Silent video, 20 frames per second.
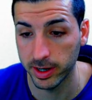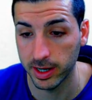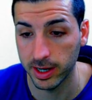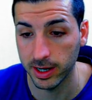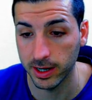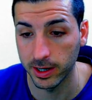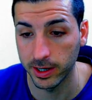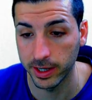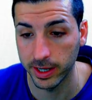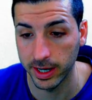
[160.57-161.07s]
I
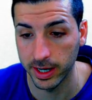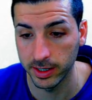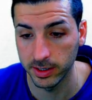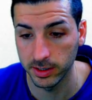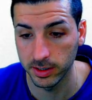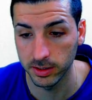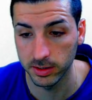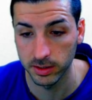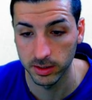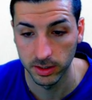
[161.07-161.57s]
click
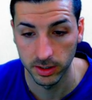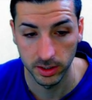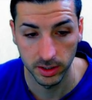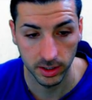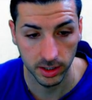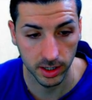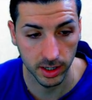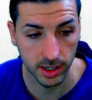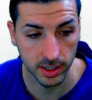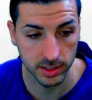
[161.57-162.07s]
edit
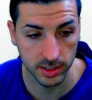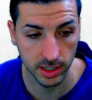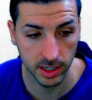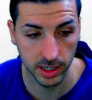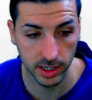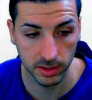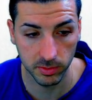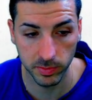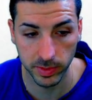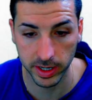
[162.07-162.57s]
and I
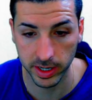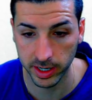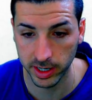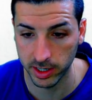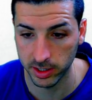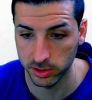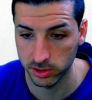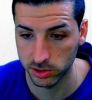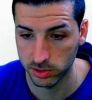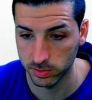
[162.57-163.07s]
select my
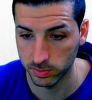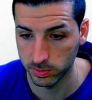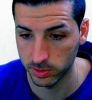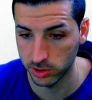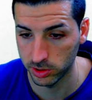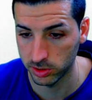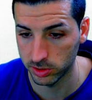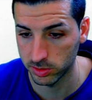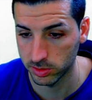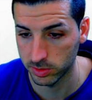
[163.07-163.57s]
range, which
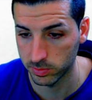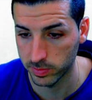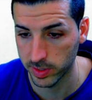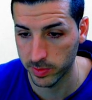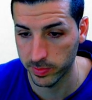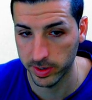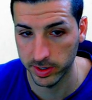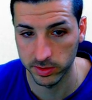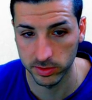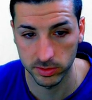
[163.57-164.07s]
is my
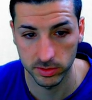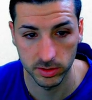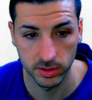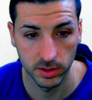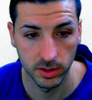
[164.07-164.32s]
months.